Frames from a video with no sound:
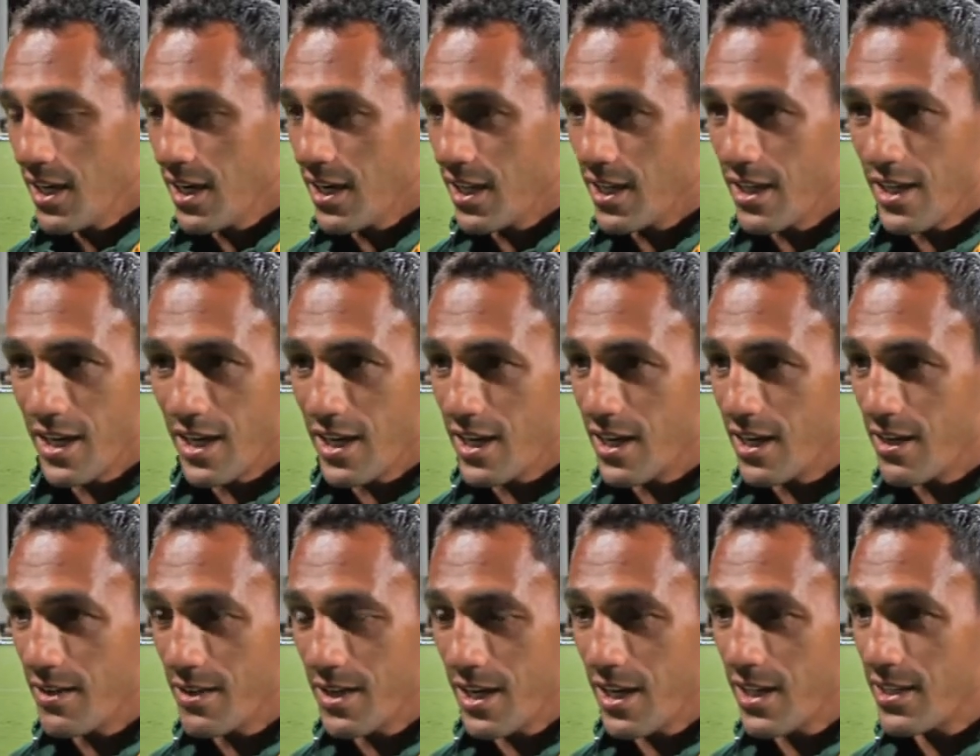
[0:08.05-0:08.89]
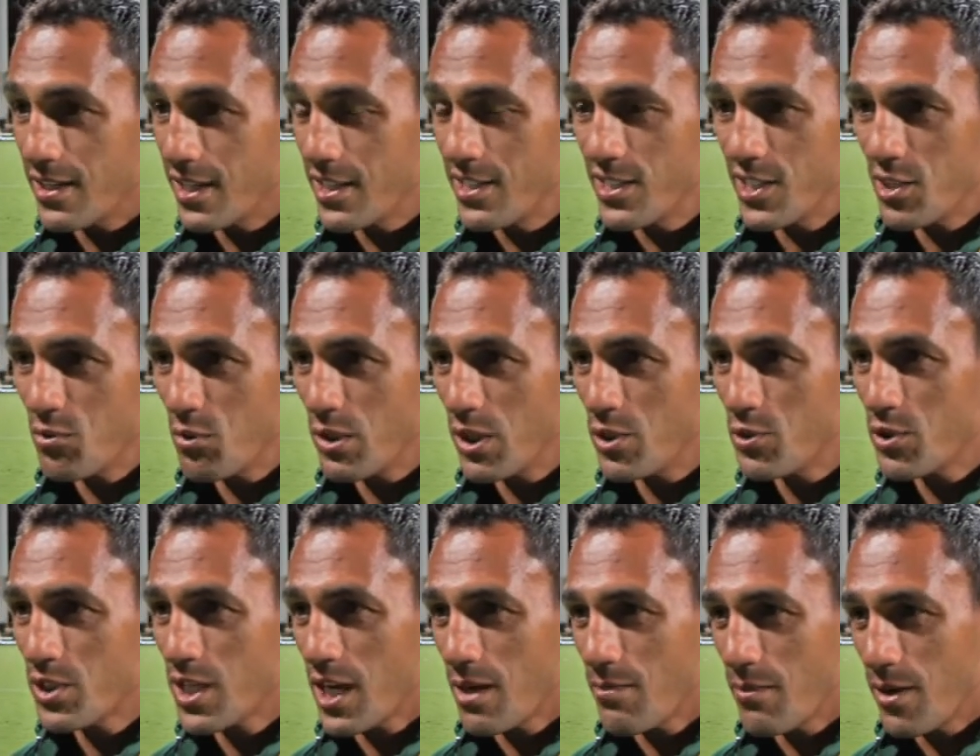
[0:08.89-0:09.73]
and uh, yeah, they just
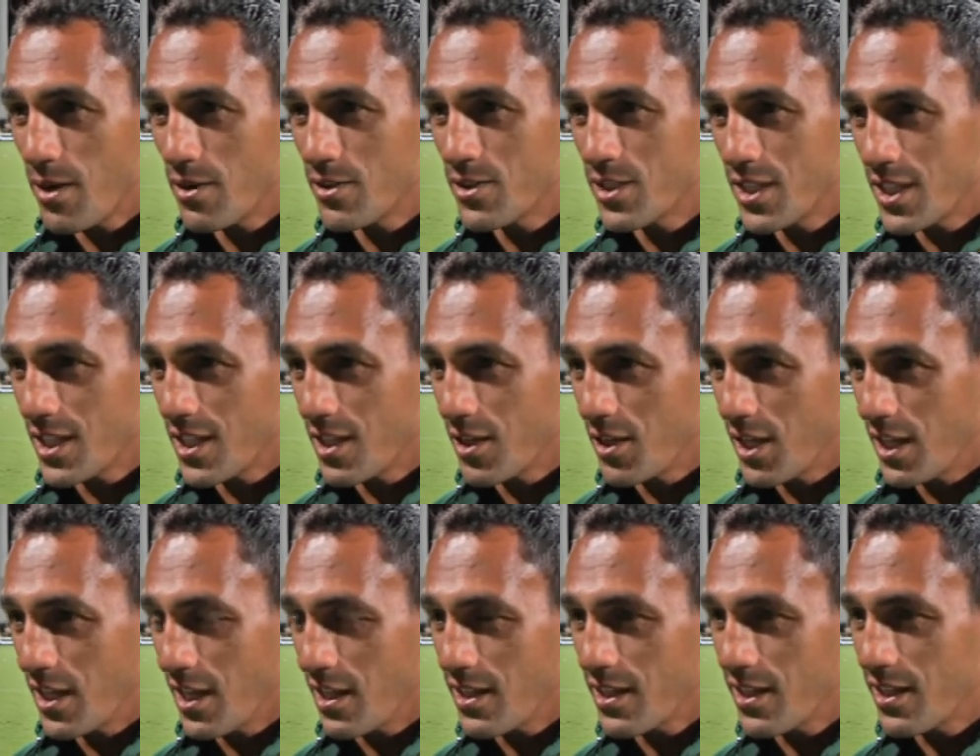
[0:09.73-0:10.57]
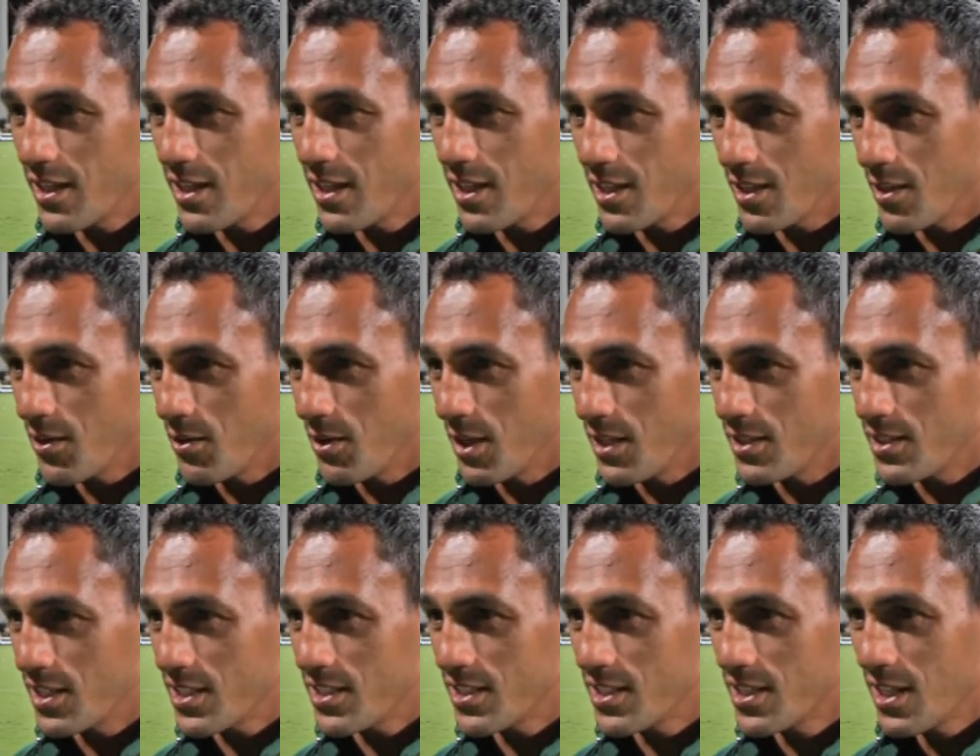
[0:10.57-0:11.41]
wanted to come out, you know, and I think you know,
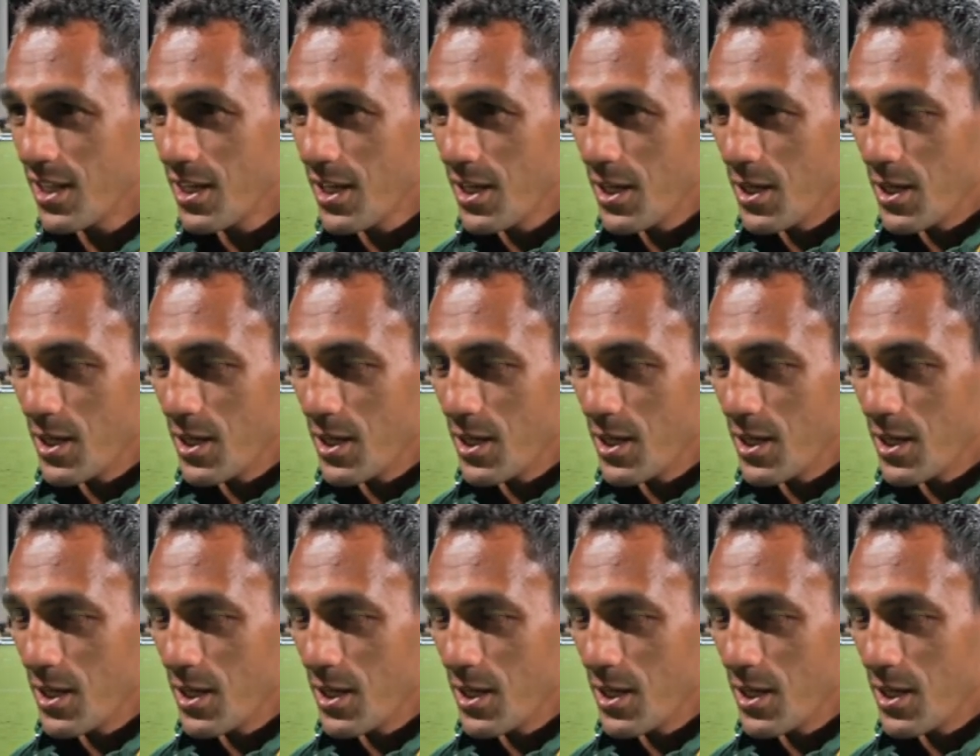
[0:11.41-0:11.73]
and just